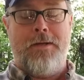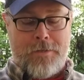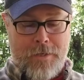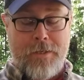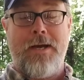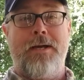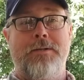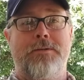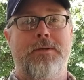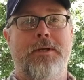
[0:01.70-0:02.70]
Hey
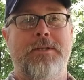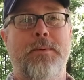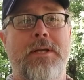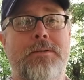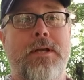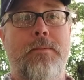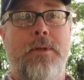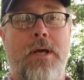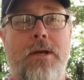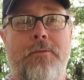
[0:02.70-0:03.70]
guys, it's me, Sam
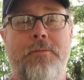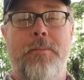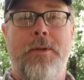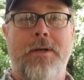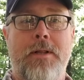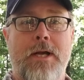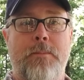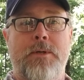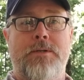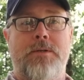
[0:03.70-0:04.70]
Lanier from the
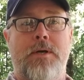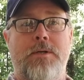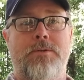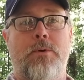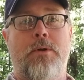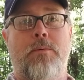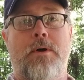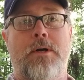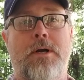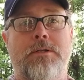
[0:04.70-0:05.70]
Clackamas Soil and
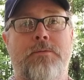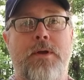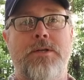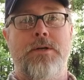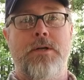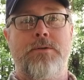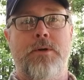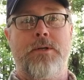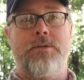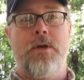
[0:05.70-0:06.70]
Water Conservation
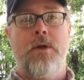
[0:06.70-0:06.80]
District's